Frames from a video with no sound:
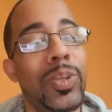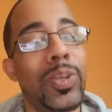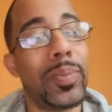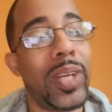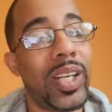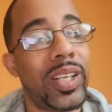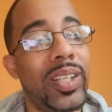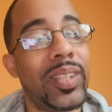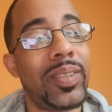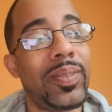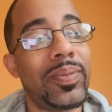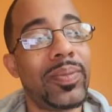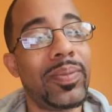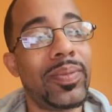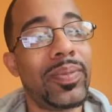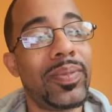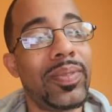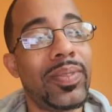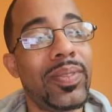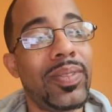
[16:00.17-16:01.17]
of your money.
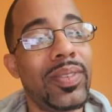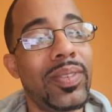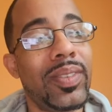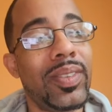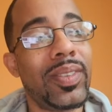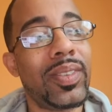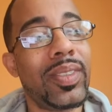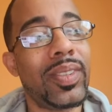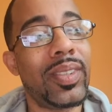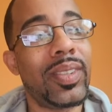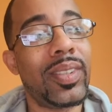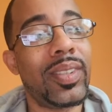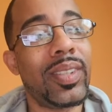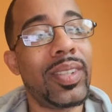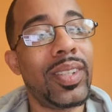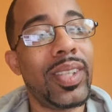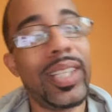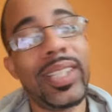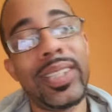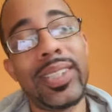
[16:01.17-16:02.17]

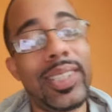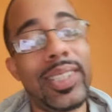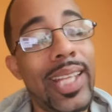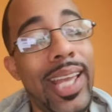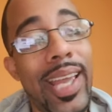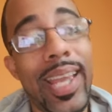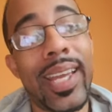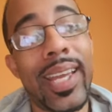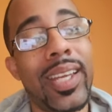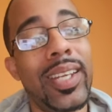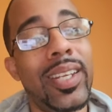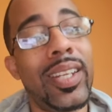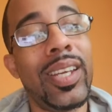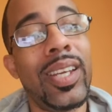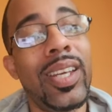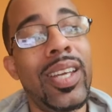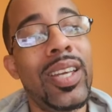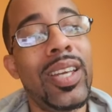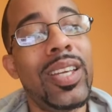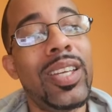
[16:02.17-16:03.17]
Instead,
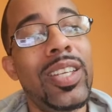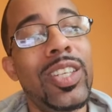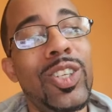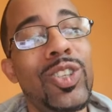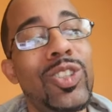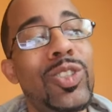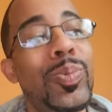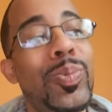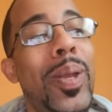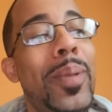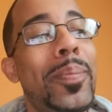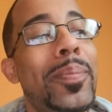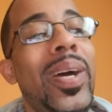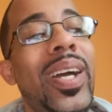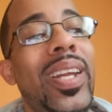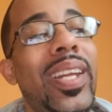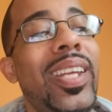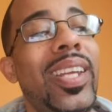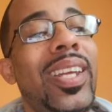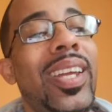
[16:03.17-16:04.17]
you spent
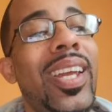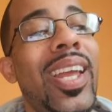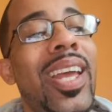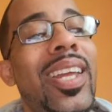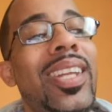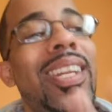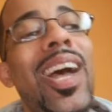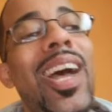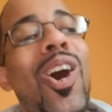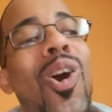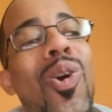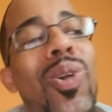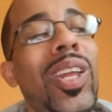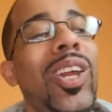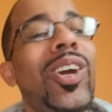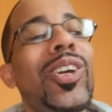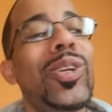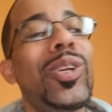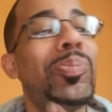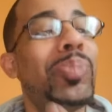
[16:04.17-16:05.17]
money. Not
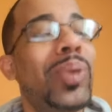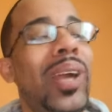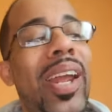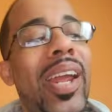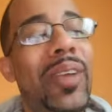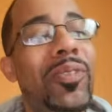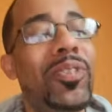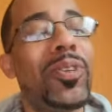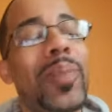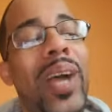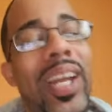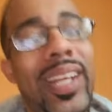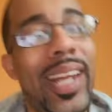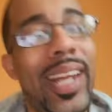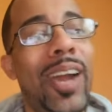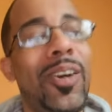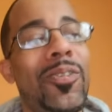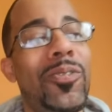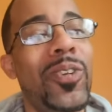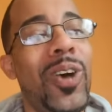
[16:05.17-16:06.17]
only are you praying for my
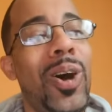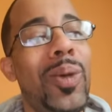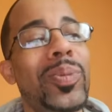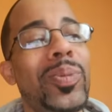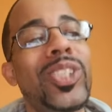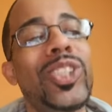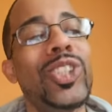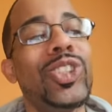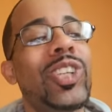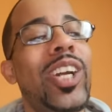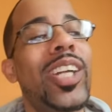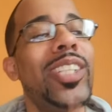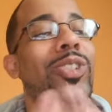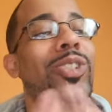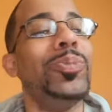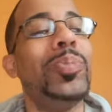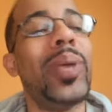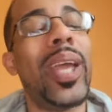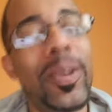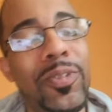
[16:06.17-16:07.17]
downfall, but you're trying
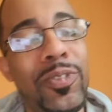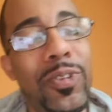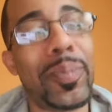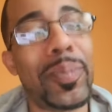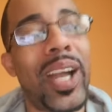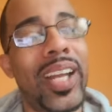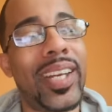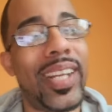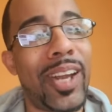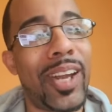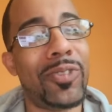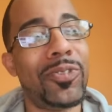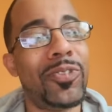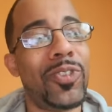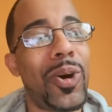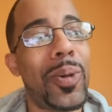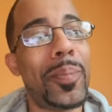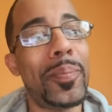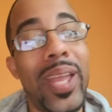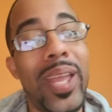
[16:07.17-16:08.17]
to pay for my
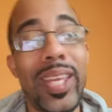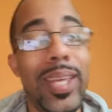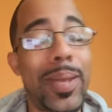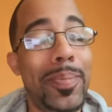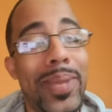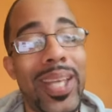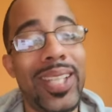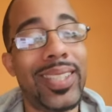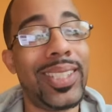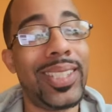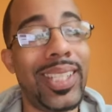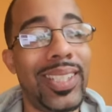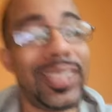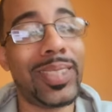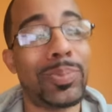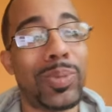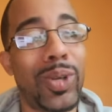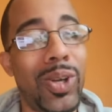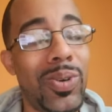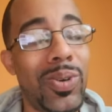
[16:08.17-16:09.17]
downfall. Make it make
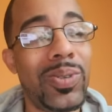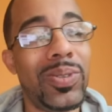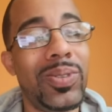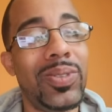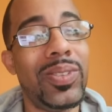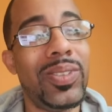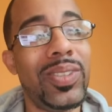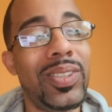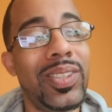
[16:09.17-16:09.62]
sense, bro.